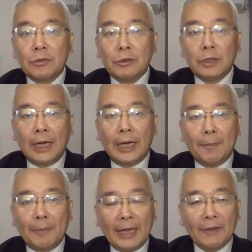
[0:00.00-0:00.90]

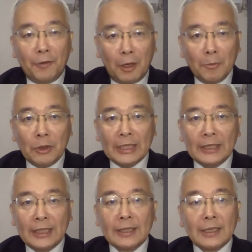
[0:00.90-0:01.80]
by
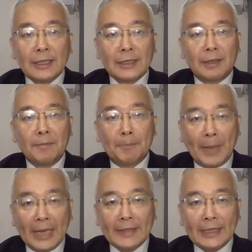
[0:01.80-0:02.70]
formulating
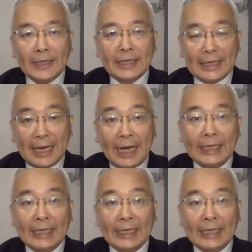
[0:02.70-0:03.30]
some basic